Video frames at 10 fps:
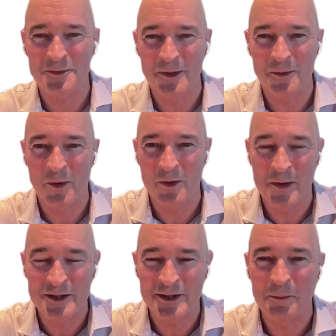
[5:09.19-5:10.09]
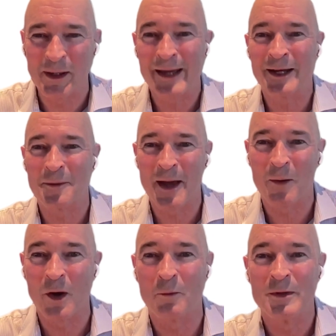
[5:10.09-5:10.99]
we're always complaining about
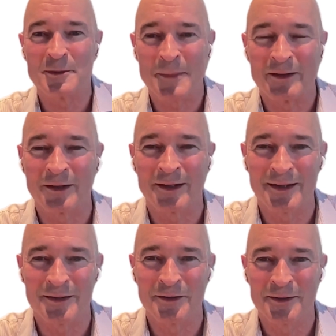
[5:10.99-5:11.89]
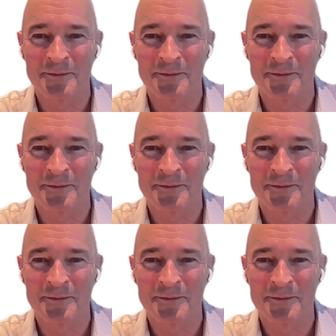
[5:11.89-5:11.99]
what we spend on health.